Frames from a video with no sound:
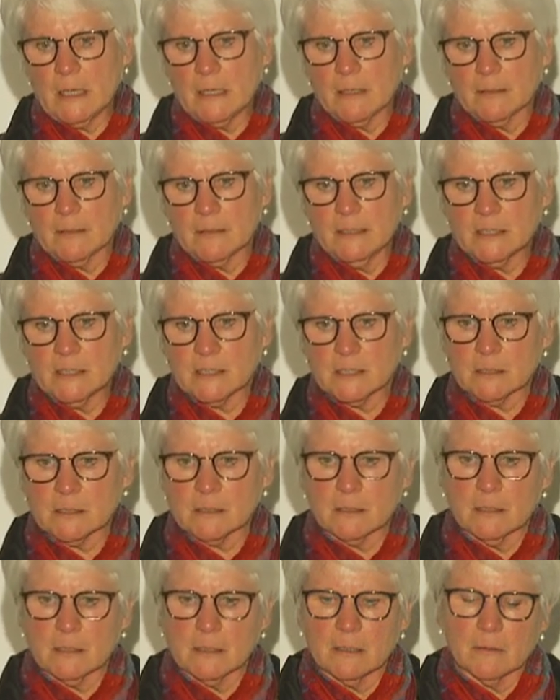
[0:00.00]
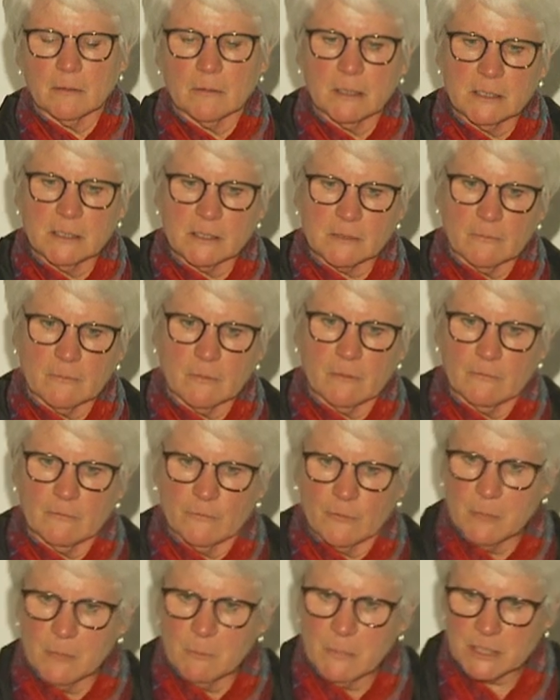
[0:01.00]
This is
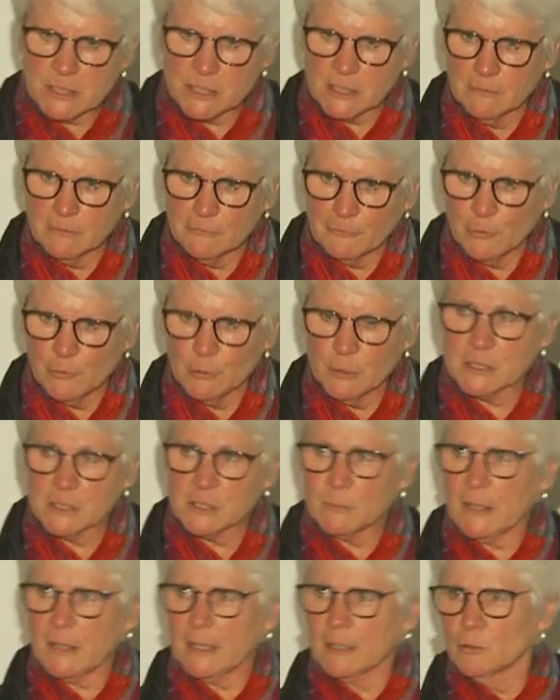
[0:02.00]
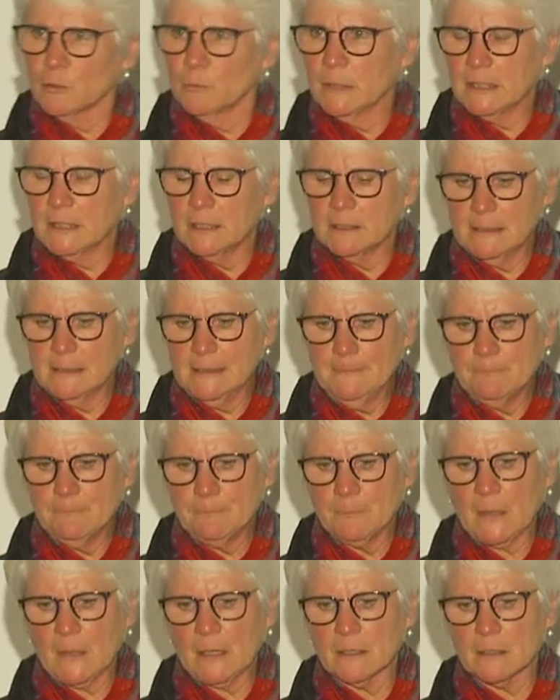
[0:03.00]
very much influenced by
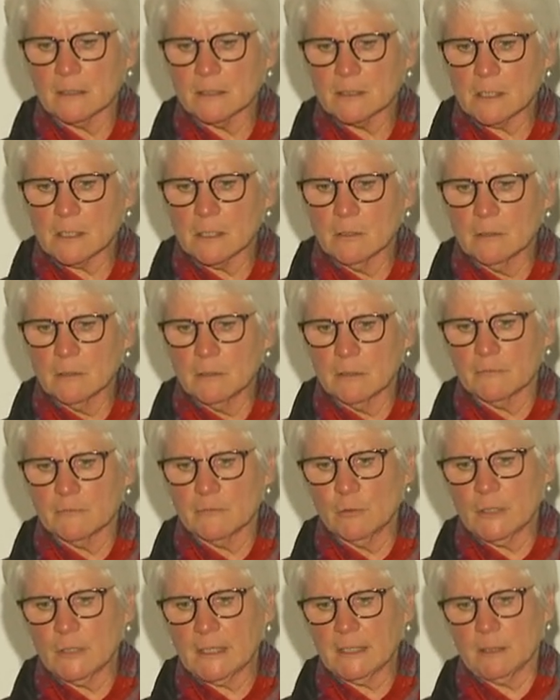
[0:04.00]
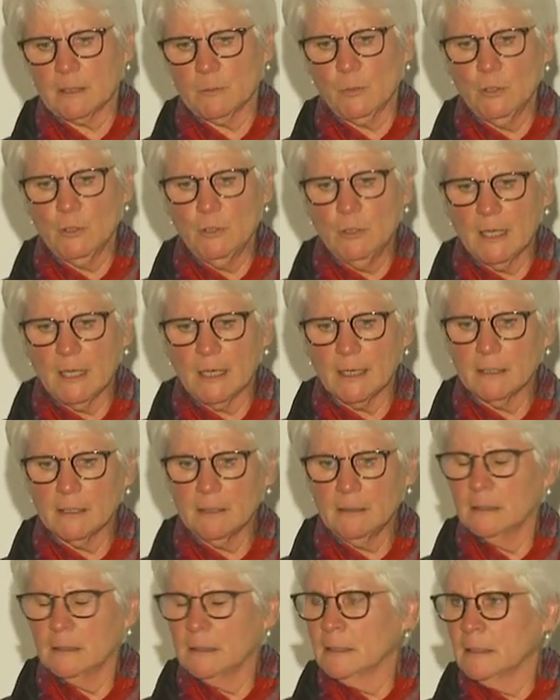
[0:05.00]
humidity. So if you look at the blue
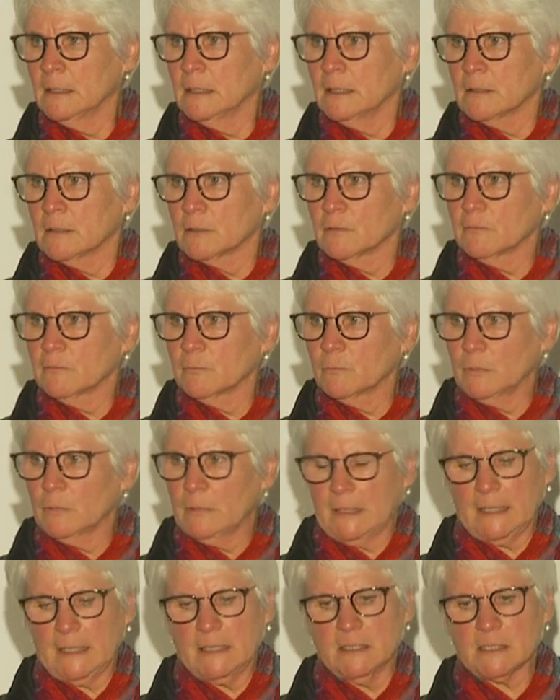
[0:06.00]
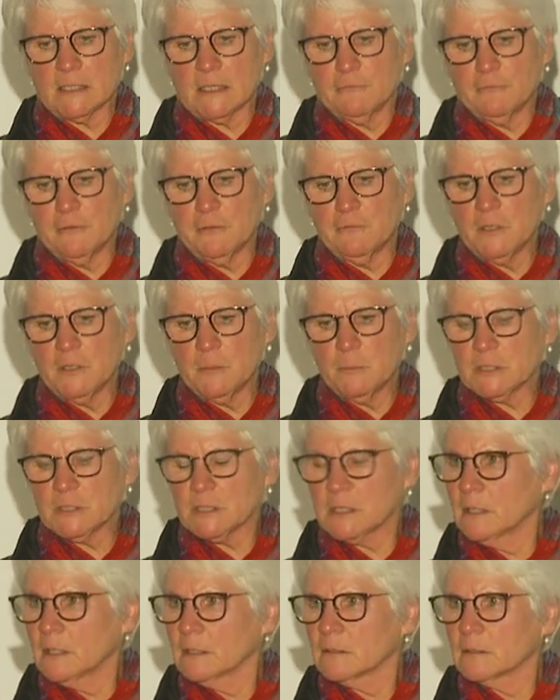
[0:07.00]
line, that is at
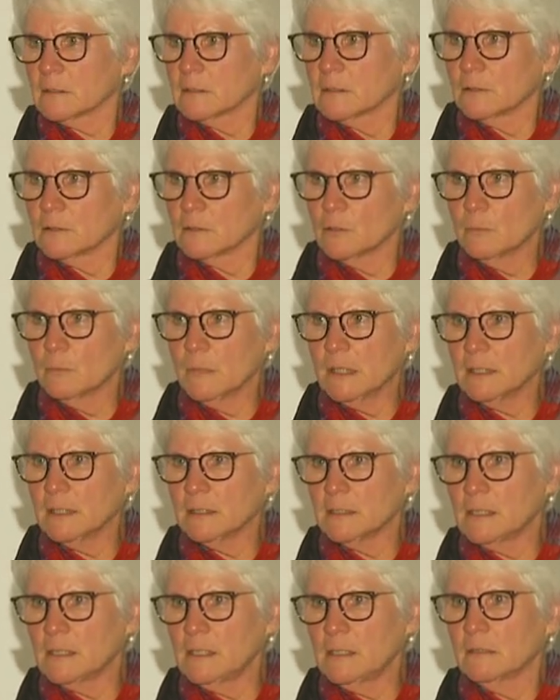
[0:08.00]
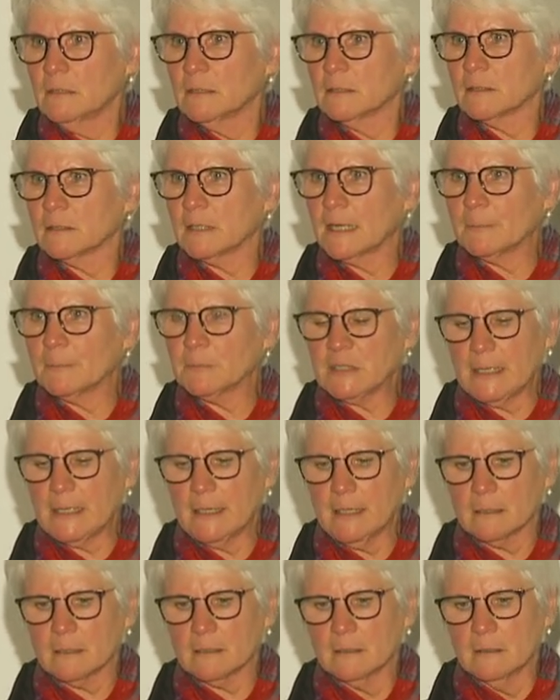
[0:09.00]
50% humidity, the
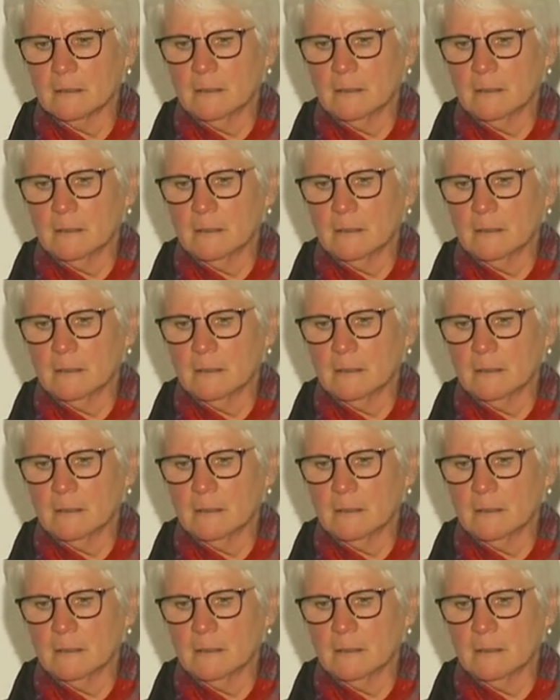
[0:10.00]
uptake.